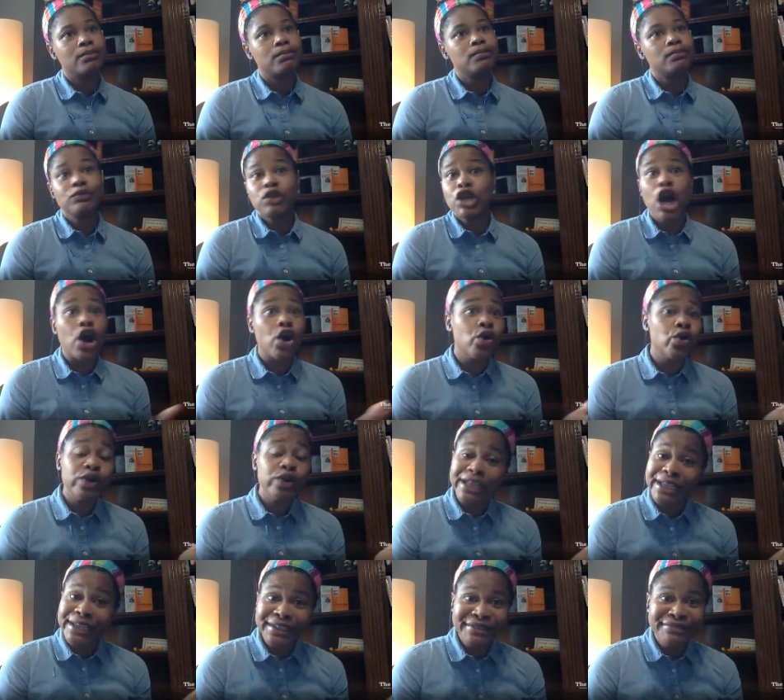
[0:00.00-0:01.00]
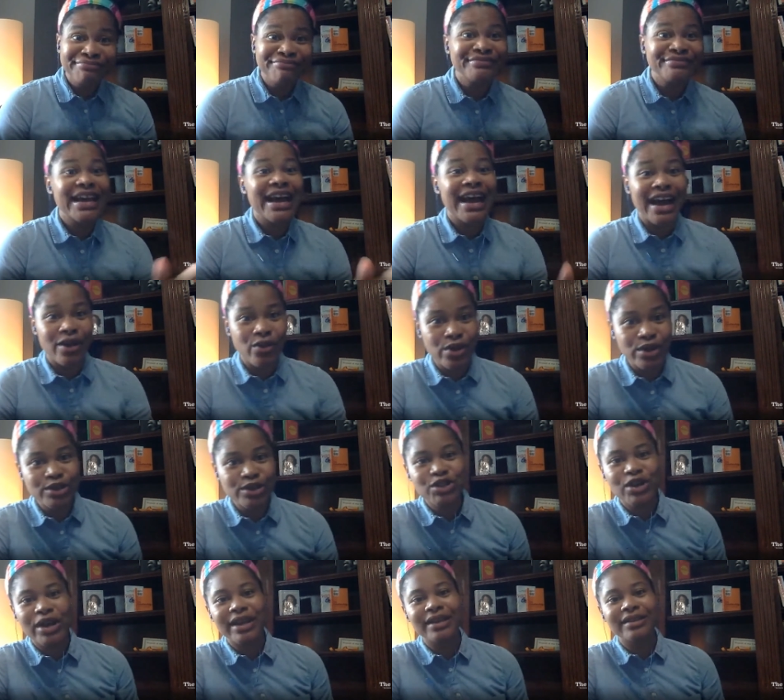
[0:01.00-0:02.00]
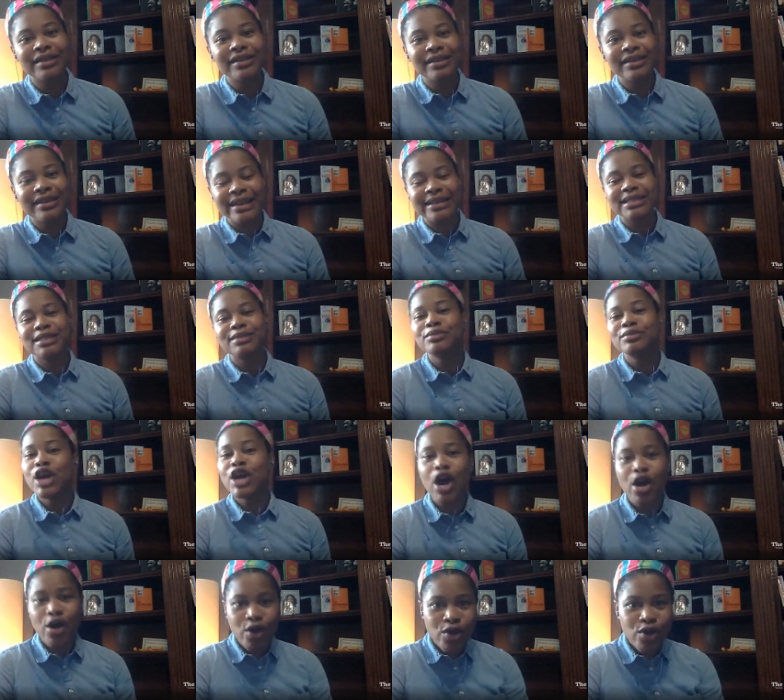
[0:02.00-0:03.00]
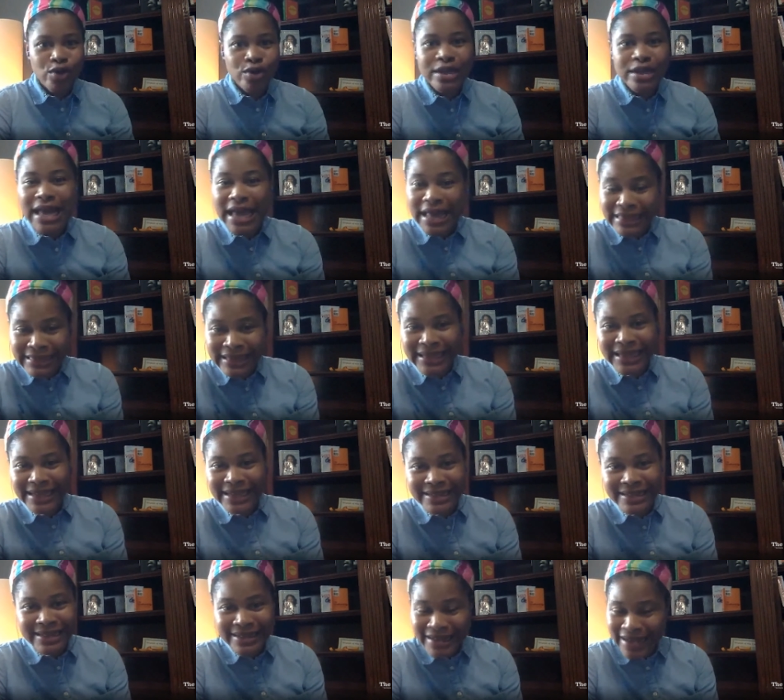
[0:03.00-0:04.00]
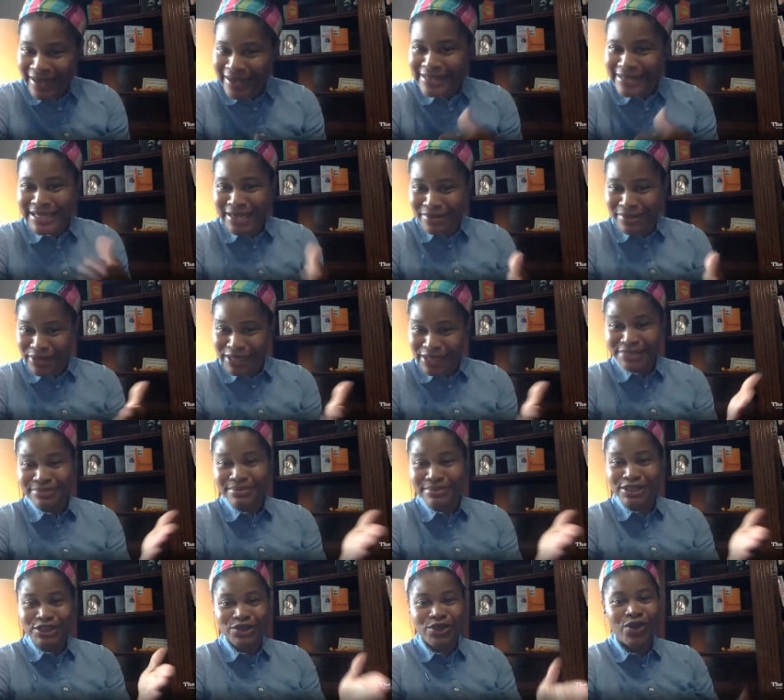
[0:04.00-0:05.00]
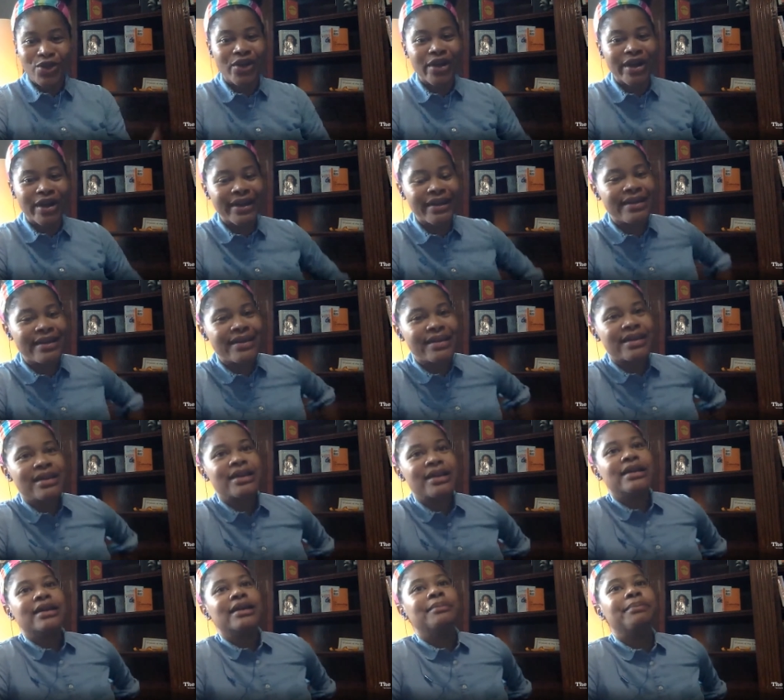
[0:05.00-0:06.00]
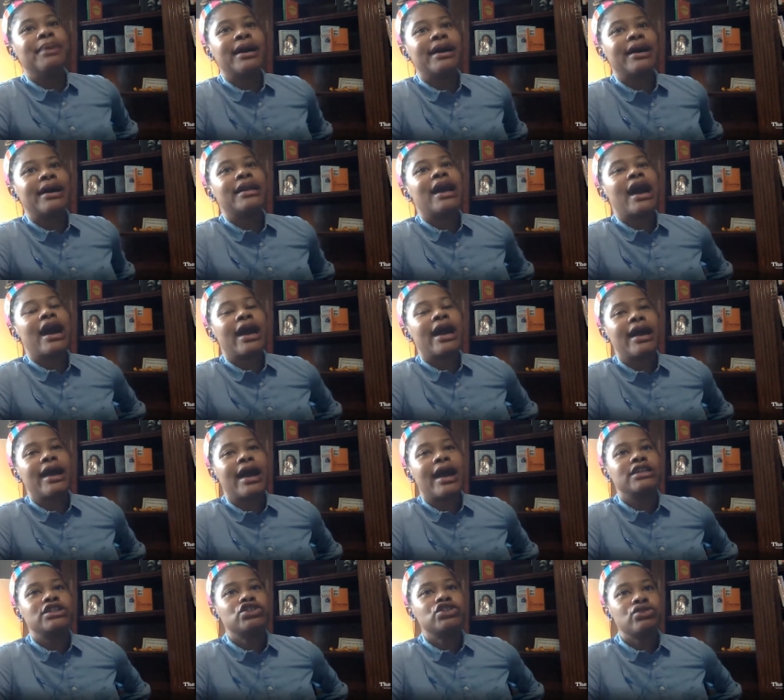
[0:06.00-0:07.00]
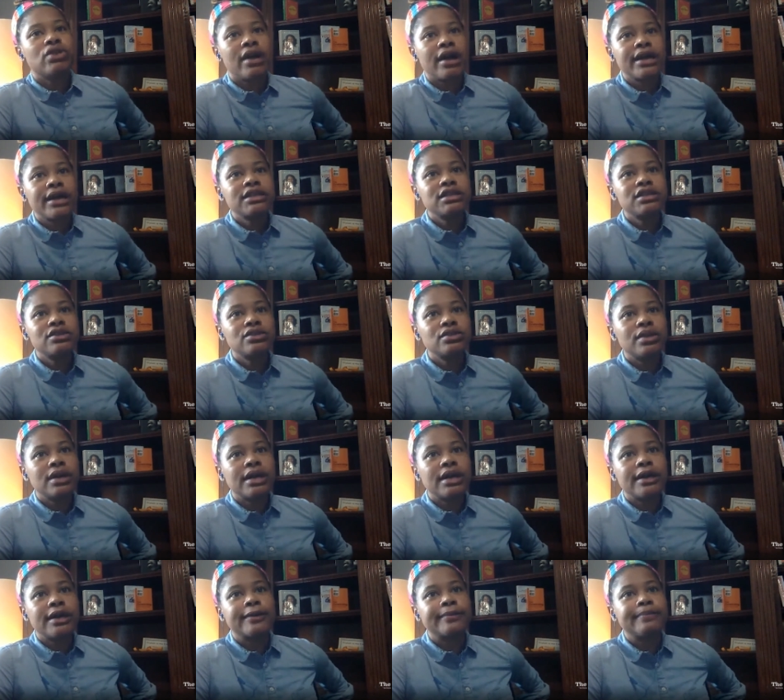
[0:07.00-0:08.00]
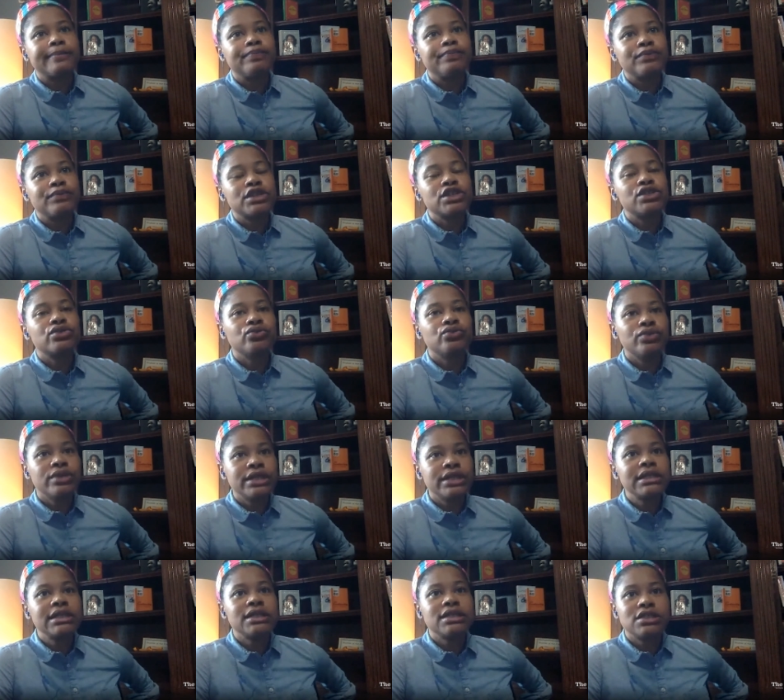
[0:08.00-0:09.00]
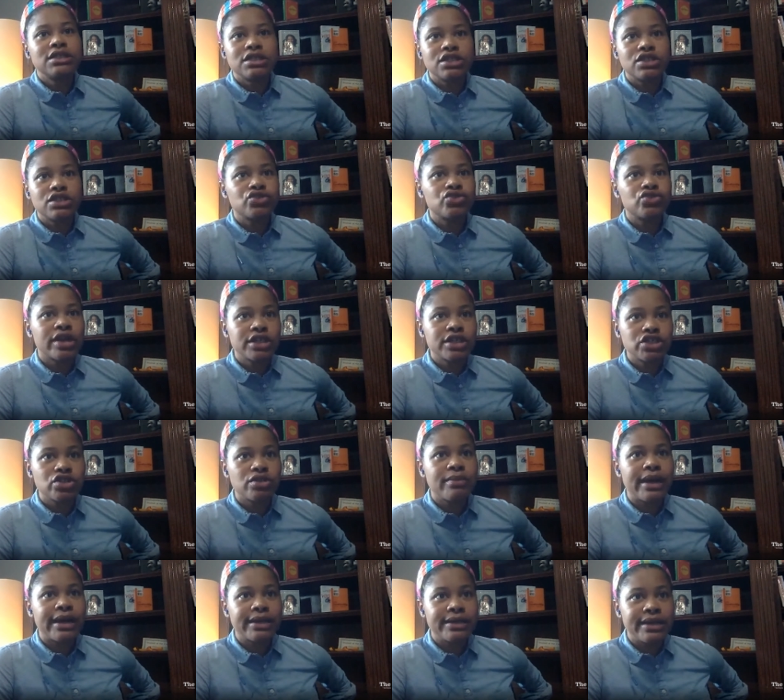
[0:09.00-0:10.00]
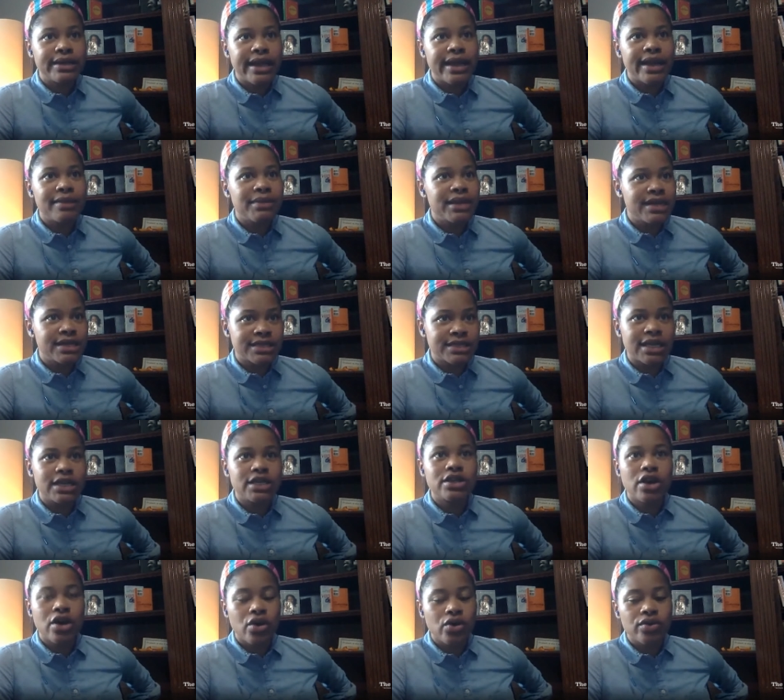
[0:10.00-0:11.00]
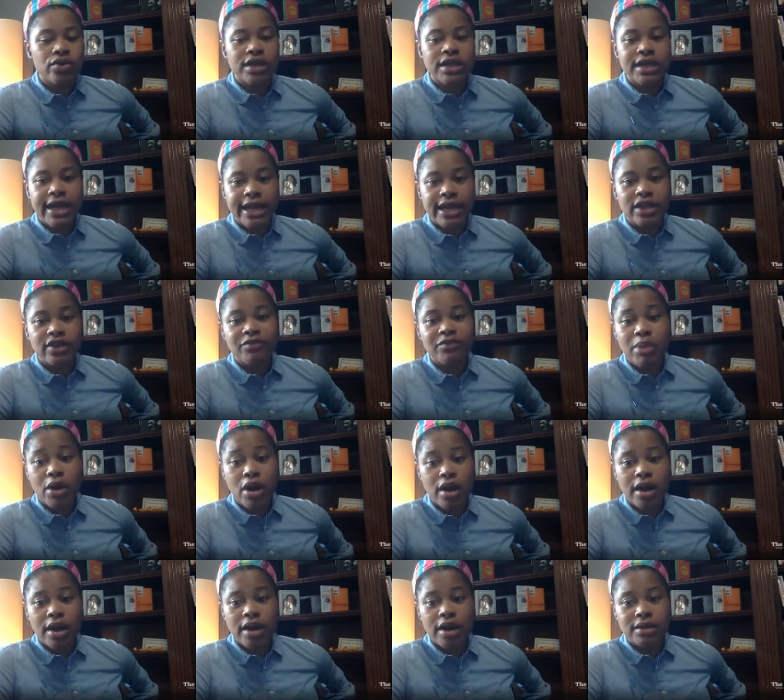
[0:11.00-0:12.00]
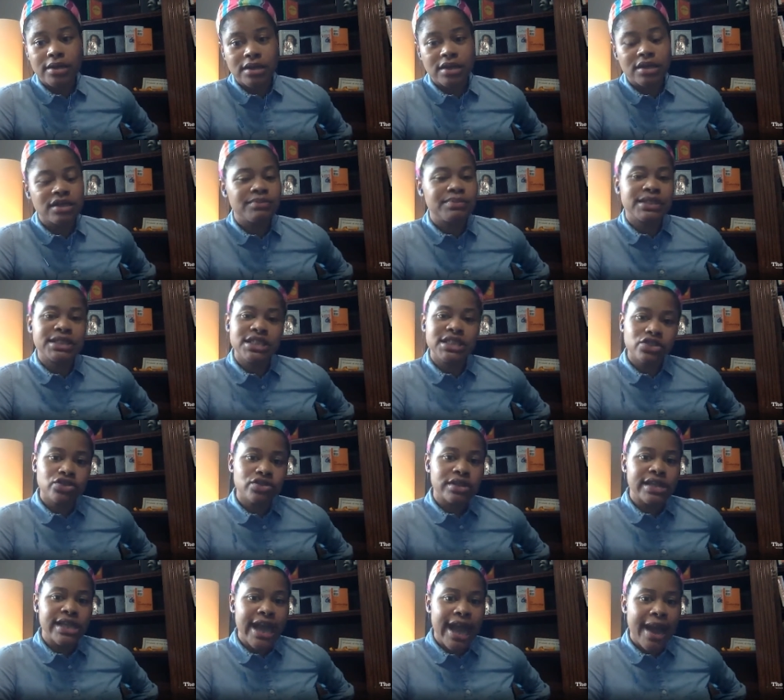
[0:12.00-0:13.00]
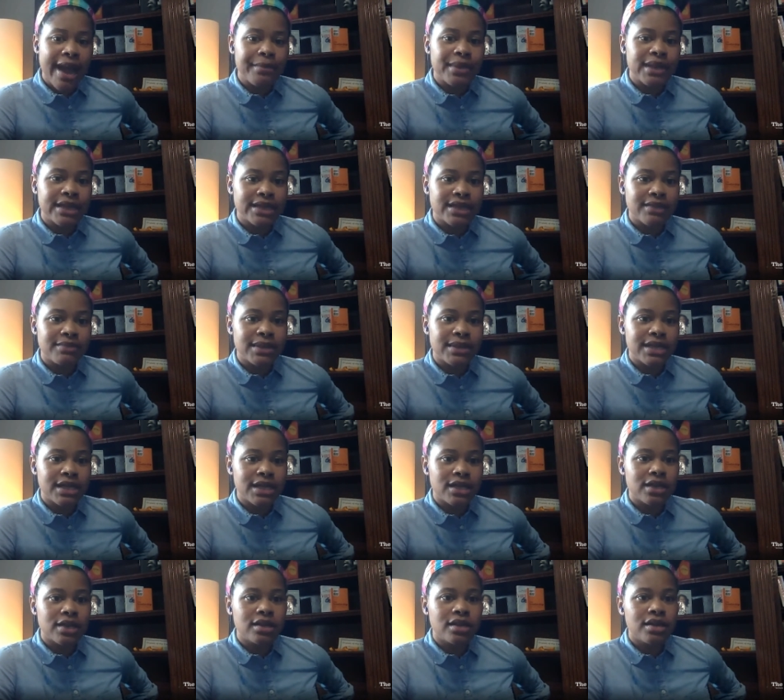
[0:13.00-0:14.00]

Coding, I will try to look at some code at the end of the day, because that brings me joy. But I try to really just structure my day, because I know the negative part could potentially happen at the beginning.